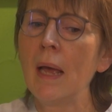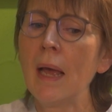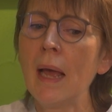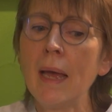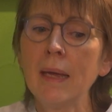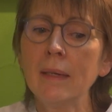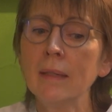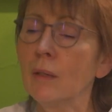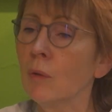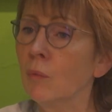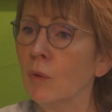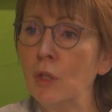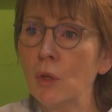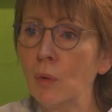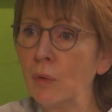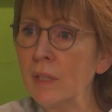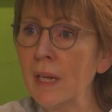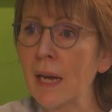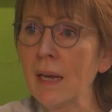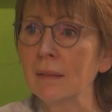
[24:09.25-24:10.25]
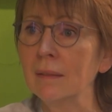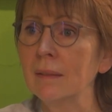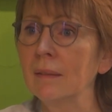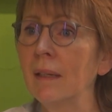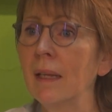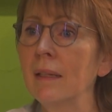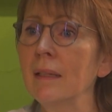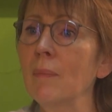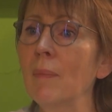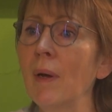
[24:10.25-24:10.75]
And we don't doubt
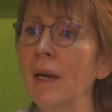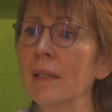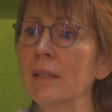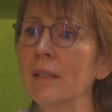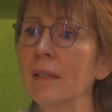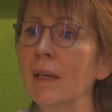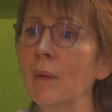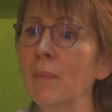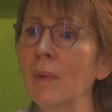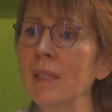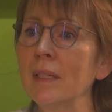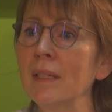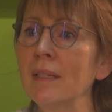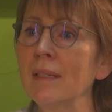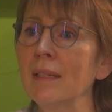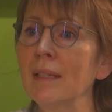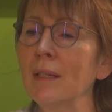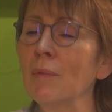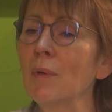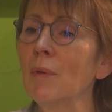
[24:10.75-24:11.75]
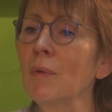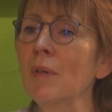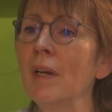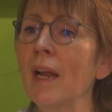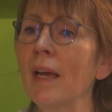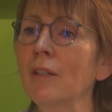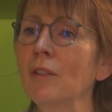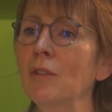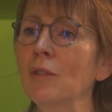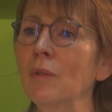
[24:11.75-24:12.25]
that Nepal has the capacity. We would
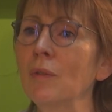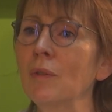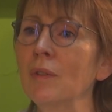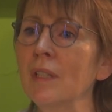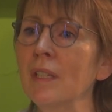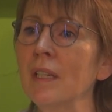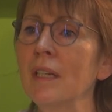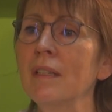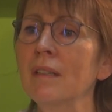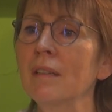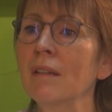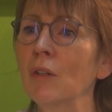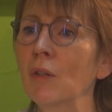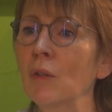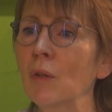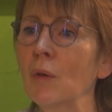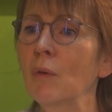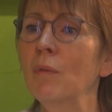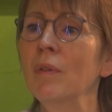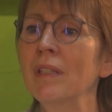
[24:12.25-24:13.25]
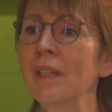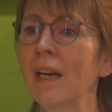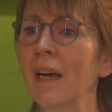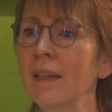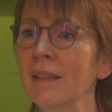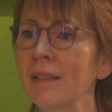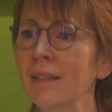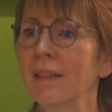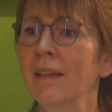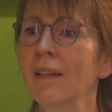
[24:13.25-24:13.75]
like to see it
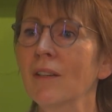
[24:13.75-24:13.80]
concretized